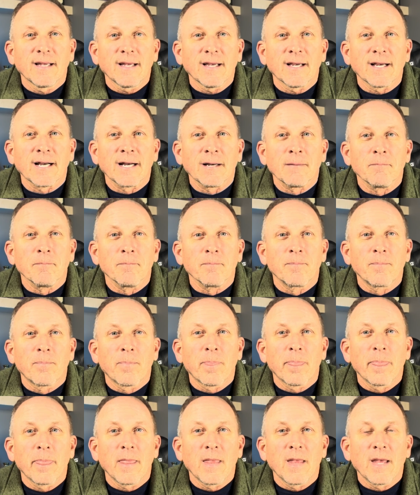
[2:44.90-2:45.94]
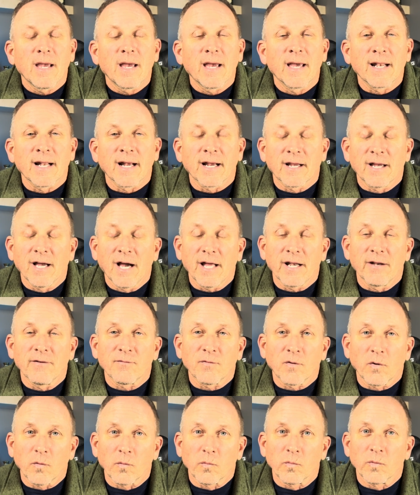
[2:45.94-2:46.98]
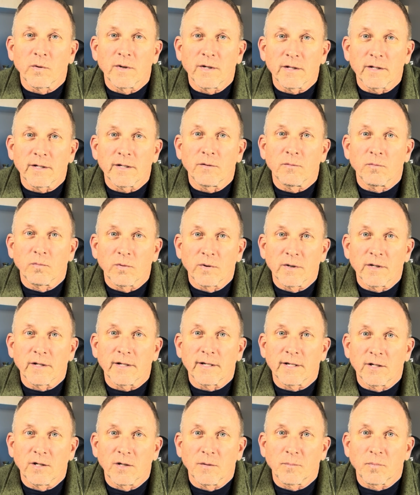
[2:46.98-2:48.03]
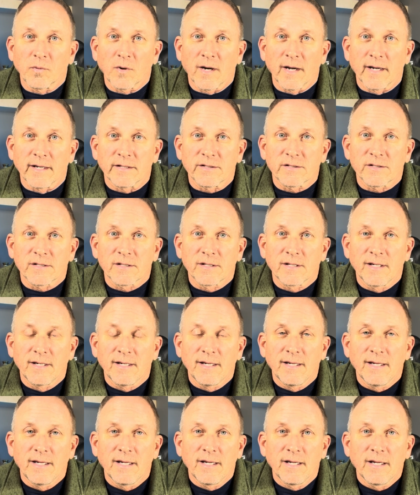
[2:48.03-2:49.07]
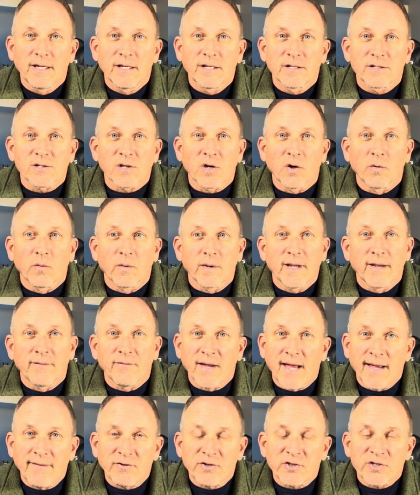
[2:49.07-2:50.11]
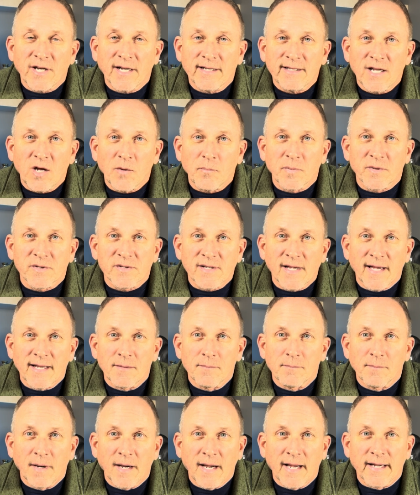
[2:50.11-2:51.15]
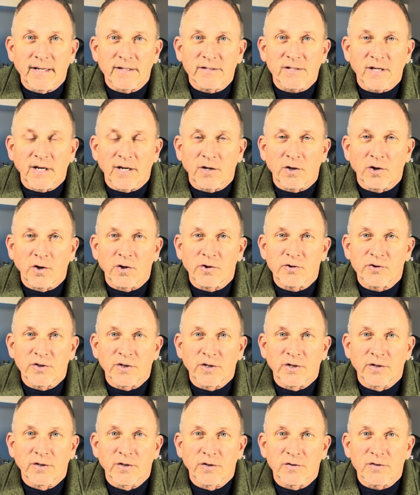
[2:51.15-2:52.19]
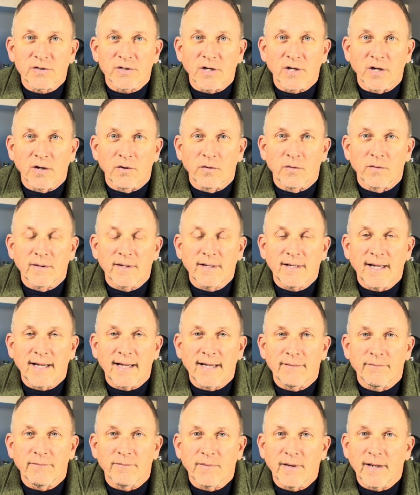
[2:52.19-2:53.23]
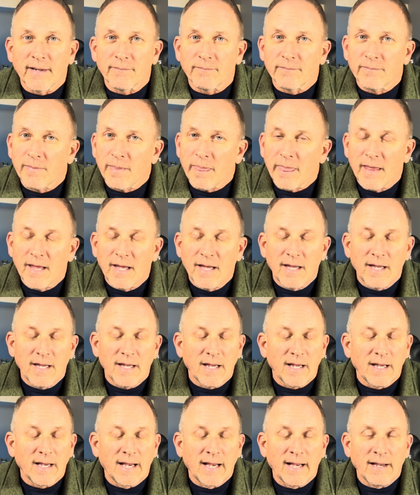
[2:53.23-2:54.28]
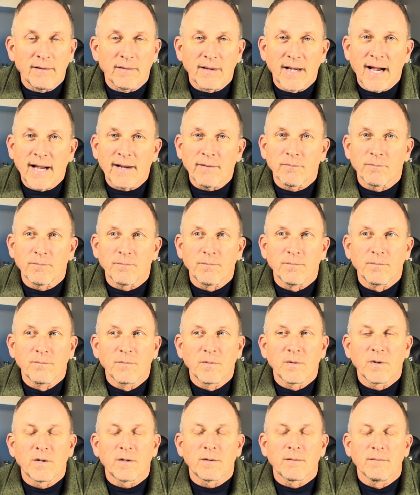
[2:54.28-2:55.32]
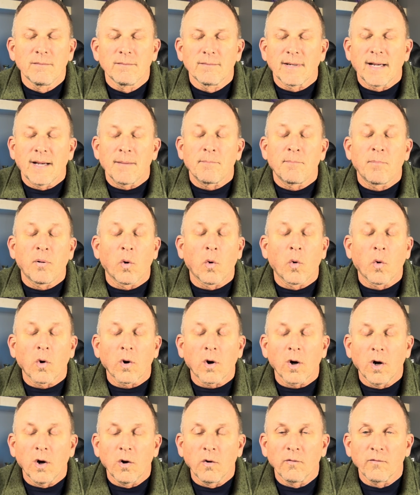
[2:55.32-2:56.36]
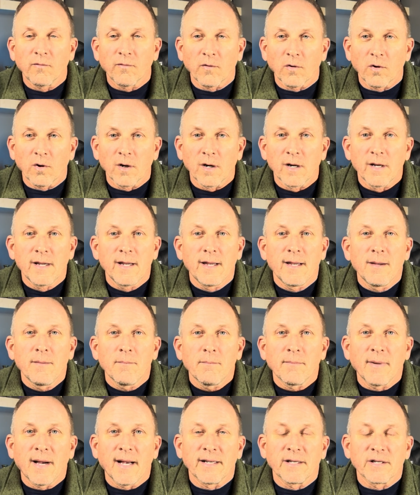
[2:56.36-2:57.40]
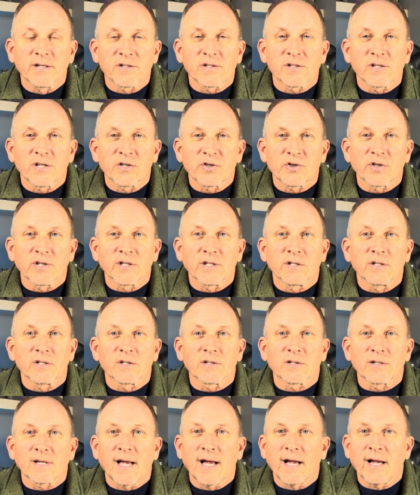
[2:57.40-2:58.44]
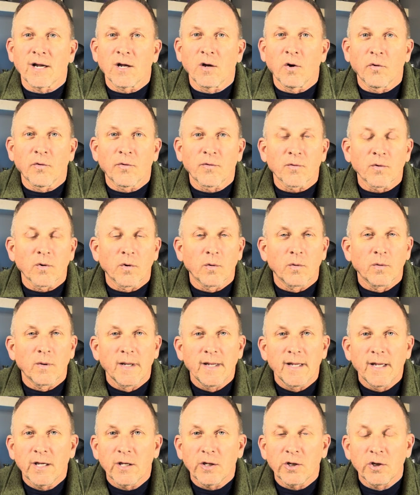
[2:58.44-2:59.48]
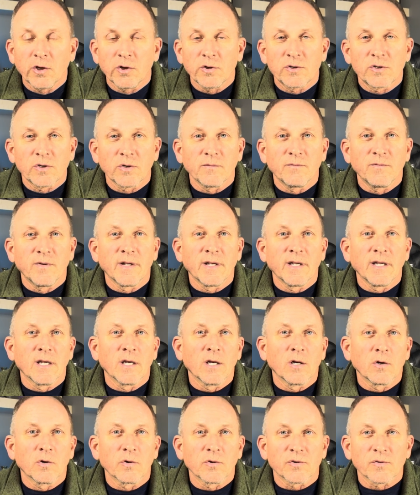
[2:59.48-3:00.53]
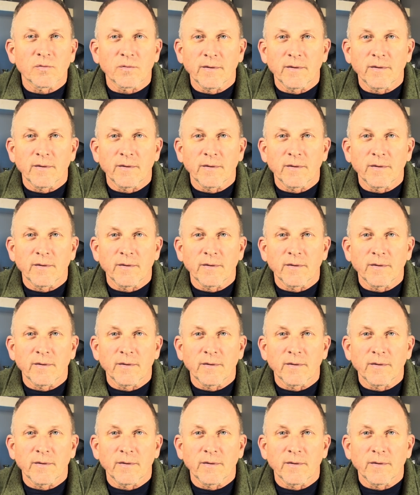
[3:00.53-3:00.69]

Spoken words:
And I got it for a really, really good price. So if you haven't checked out Poseidon Bikes, I encourage you to do so. I pore over my decisions. I go through YouTube videos,